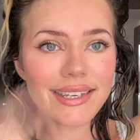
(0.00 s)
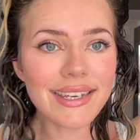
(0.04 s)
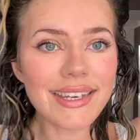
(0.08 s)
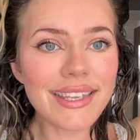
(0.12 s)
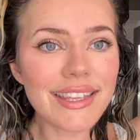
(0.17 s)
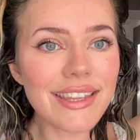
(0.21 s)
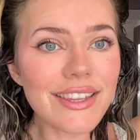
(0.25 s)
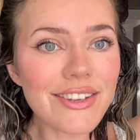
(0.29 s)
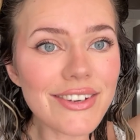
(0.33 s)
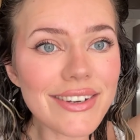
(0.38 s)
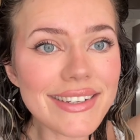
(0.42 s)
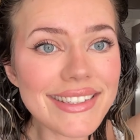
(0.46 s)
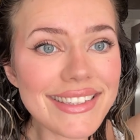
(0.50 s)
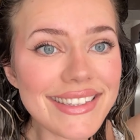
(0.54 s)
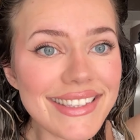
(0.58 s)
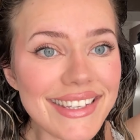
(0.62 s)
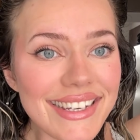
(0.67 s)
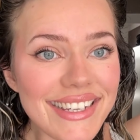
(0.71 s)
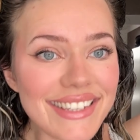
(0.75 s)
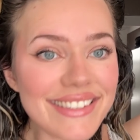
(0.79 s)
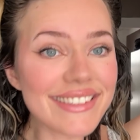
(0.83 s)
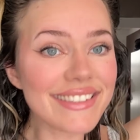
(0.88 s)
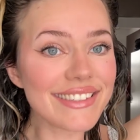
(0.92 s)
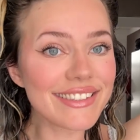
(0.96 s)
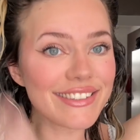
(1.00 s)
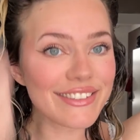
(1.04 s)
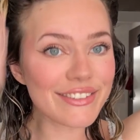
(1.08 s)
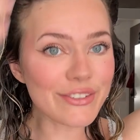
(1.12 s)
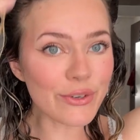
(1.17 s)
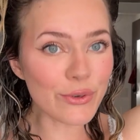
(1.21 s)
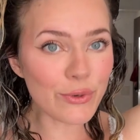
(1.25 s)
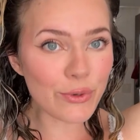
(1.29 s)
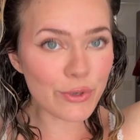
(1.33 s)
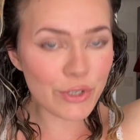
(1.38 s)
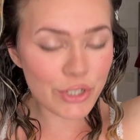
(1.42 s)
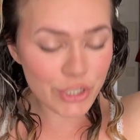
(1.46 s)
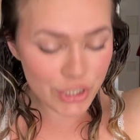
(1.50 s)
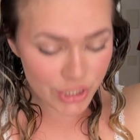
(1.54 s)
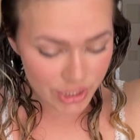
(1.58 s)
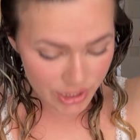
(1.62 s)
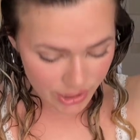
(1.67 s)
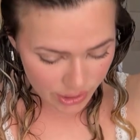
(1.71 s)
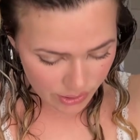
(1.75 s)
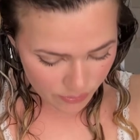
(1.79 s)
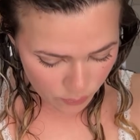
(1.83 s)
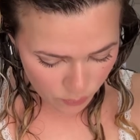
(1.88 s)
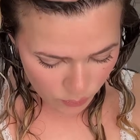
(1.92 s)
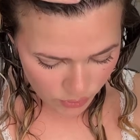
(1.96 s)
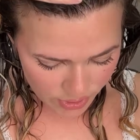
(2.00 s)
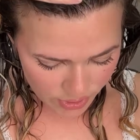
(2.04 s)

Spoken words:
Look at this, it's so good.